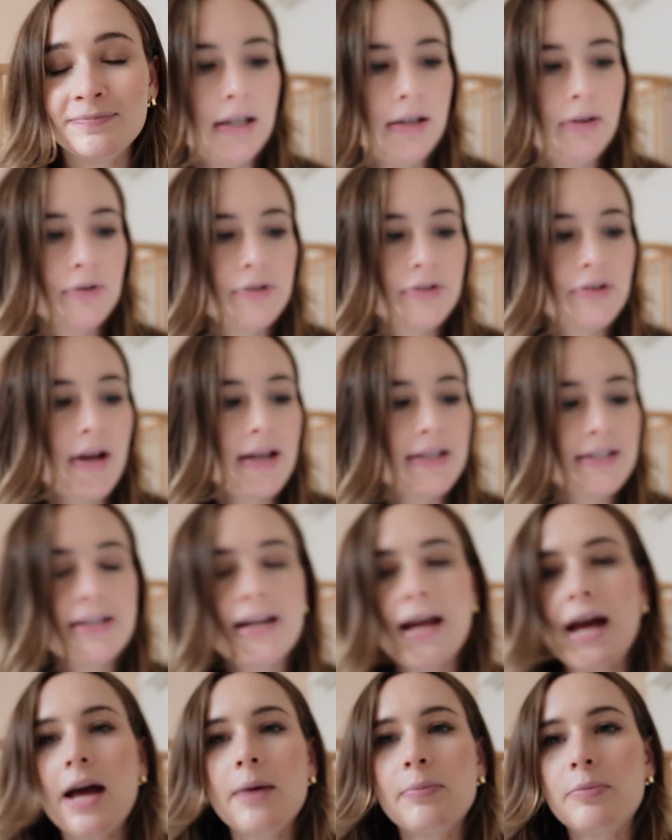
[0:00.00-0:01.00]
It also has an
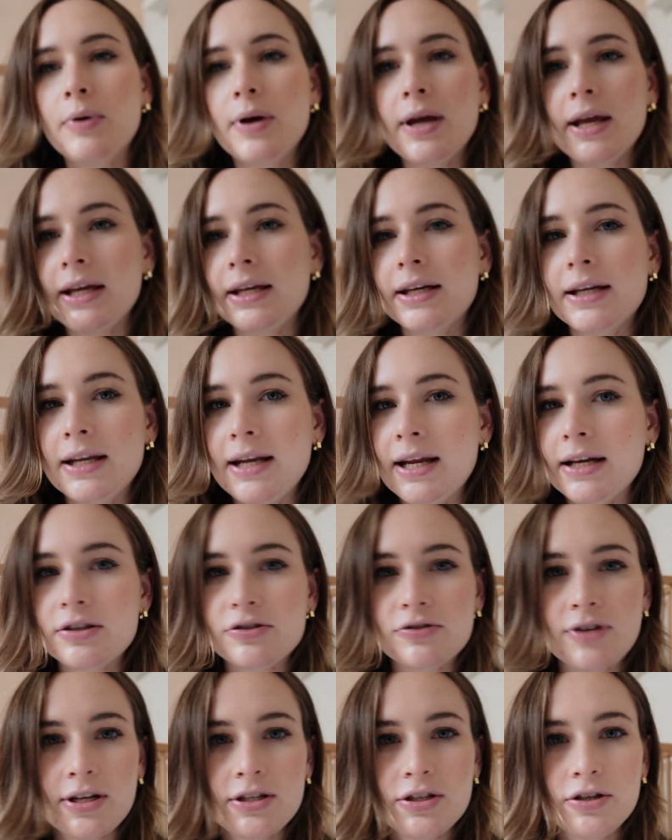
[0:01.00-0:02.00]
app where it connects
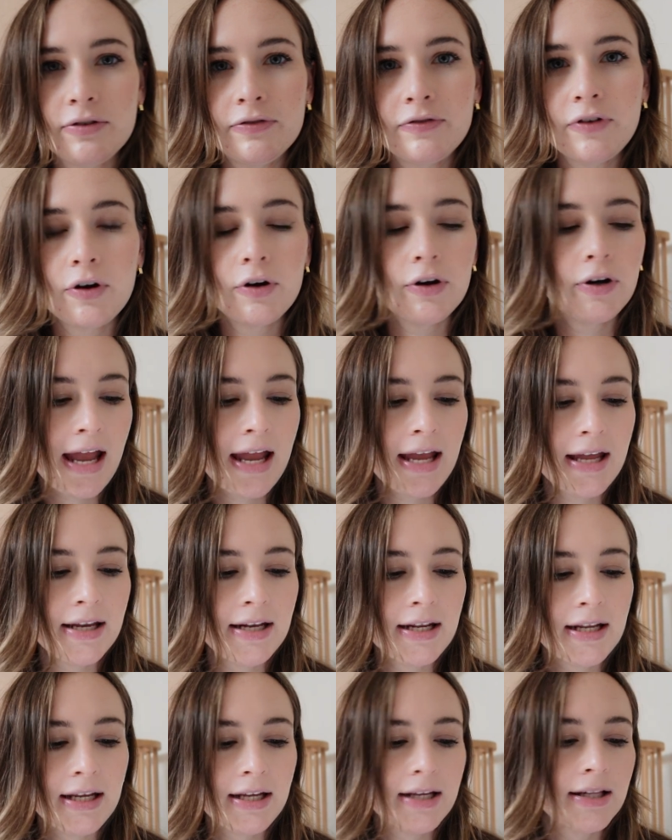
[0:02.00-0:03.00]
straight to your phone
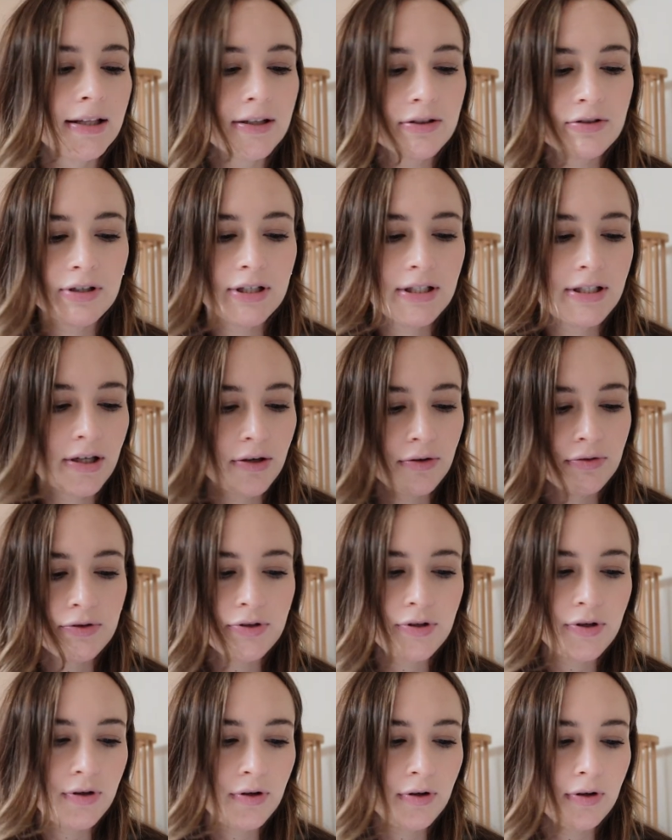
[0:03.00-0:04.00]
and it literally
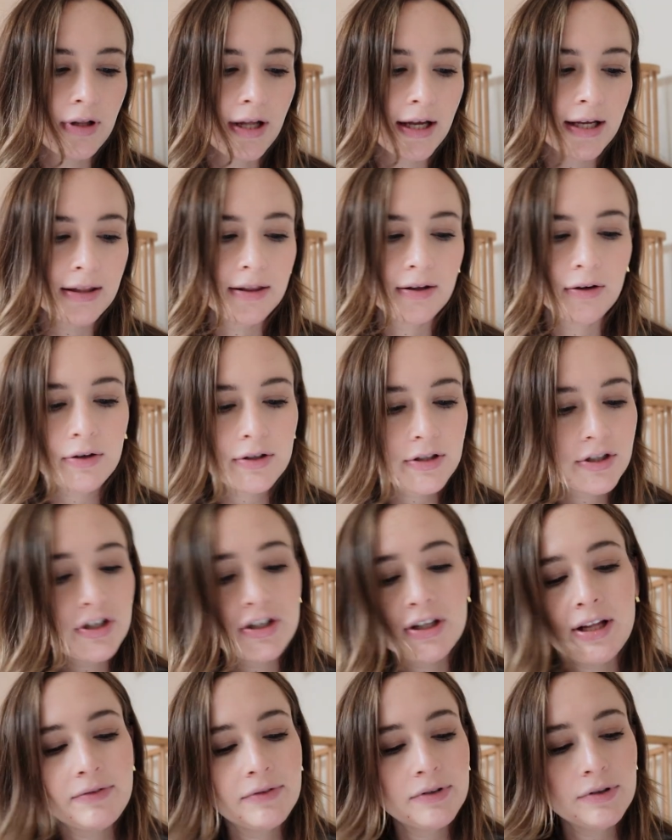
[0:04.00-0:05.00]
tells you like the
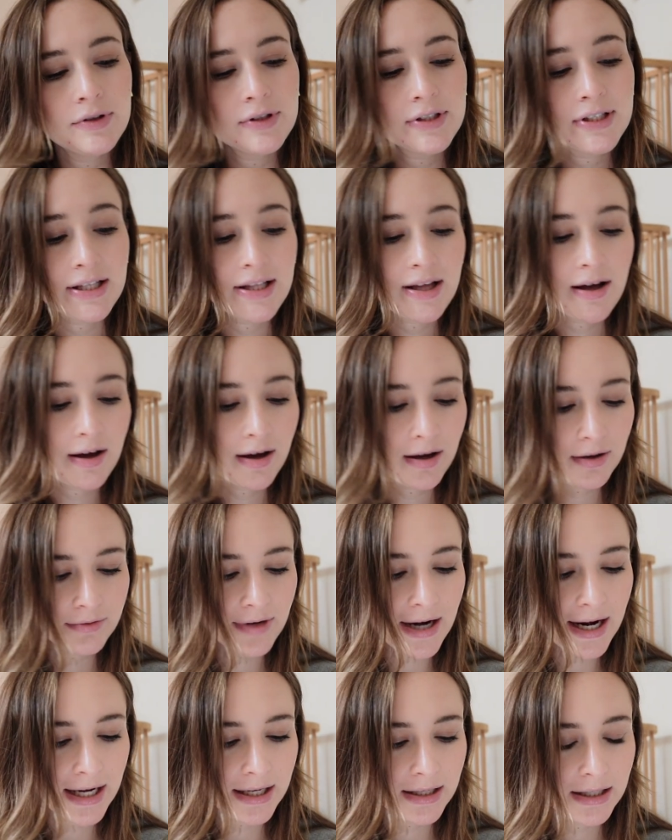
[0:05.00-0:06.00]
oxygen levels and the heart
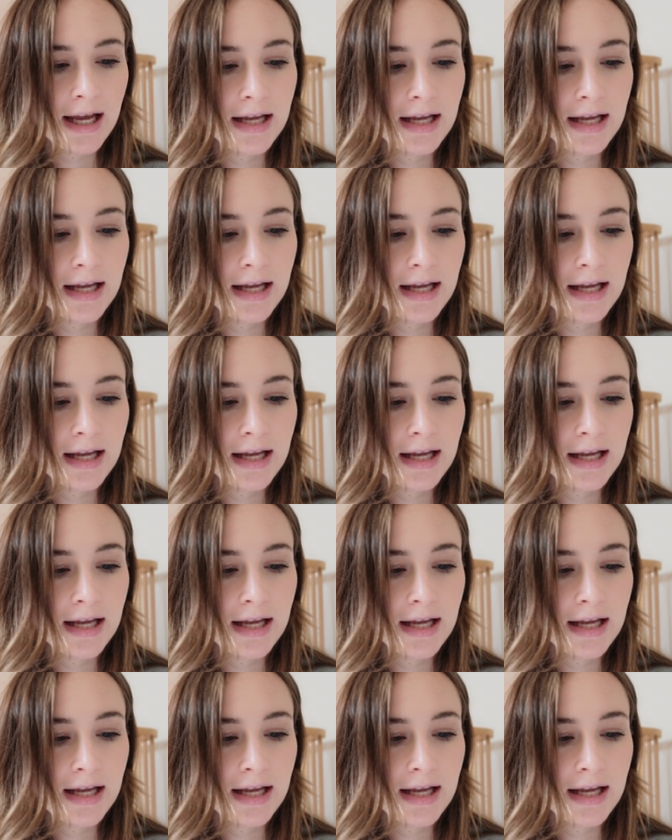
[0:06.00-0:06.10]
rate,